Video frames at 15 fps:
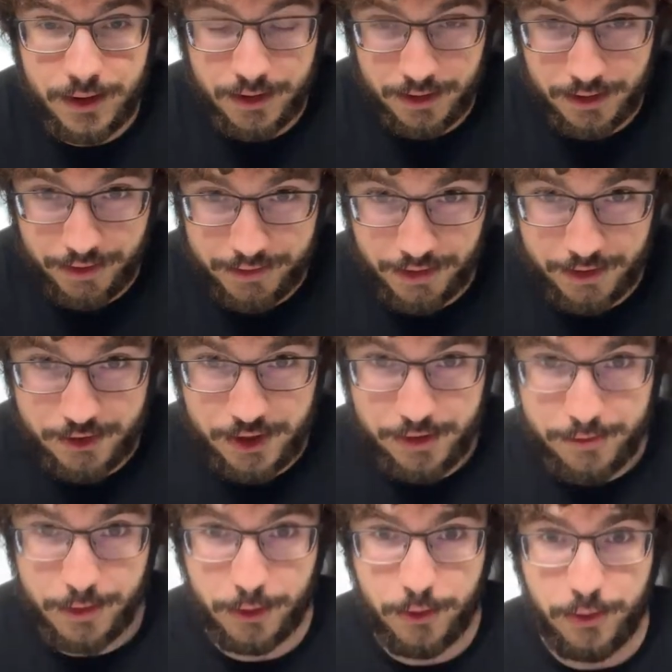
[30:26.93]
Nice on
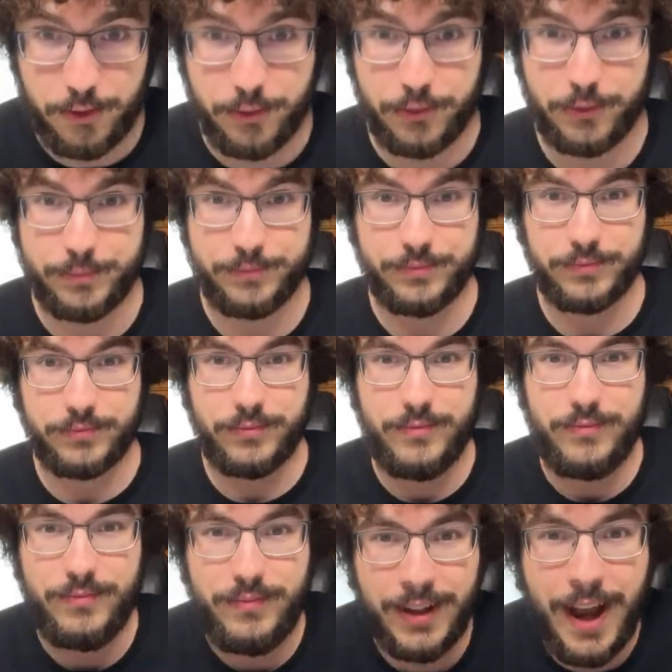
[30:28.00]
achieving the goals.
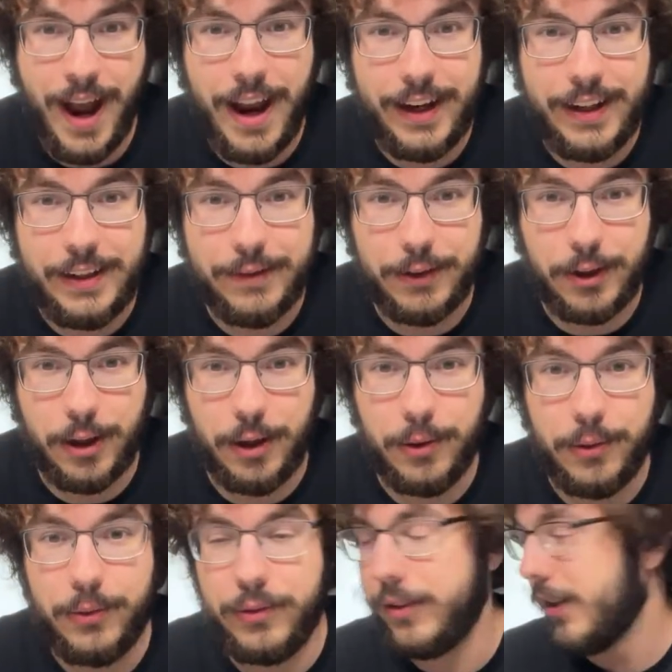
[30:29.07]
I ain't even close.